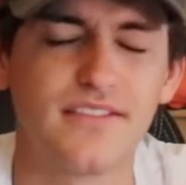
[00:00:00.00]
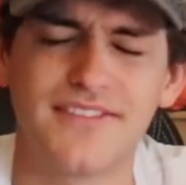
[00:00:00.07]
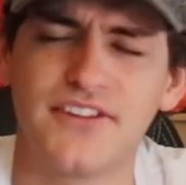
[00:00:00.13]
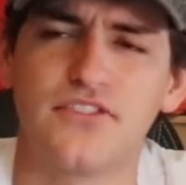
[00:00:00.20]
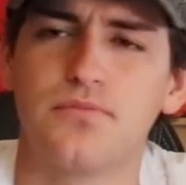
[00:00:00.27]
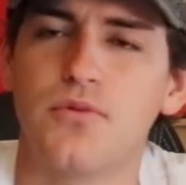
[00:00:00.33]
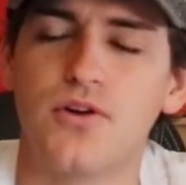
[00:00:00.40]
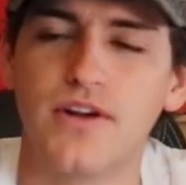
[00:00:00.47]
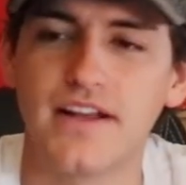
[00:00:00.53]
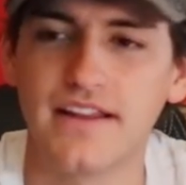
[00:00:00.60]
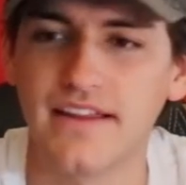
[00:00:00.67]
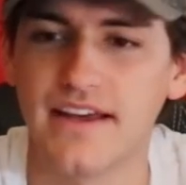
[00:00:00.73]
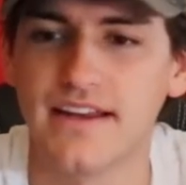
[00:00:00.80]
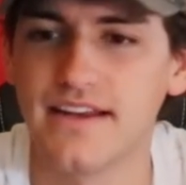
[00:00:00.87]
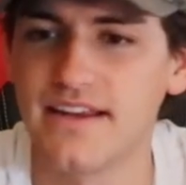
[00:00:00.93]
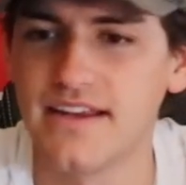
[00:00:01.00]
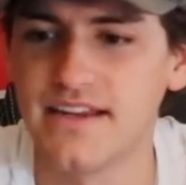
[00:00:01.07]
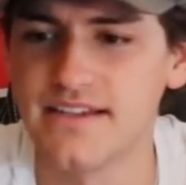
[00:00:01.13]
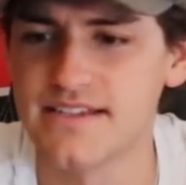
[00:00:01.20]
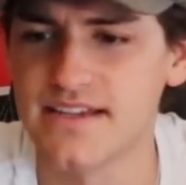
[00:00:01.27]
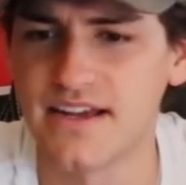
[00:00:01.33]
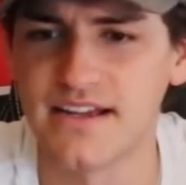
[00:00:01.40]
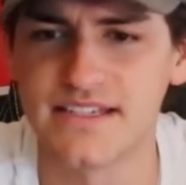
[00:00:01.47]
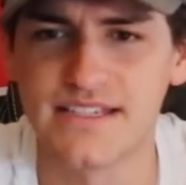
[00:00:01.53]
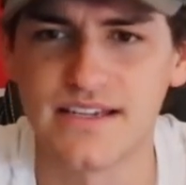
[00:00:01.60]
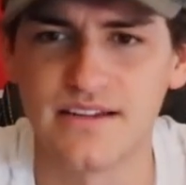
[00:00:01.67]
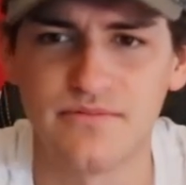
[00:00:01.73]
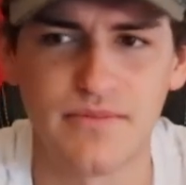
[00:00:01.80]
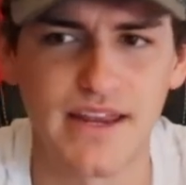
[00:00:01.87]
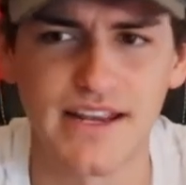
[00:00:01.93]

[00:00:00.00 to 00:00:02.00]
this morning that he's got some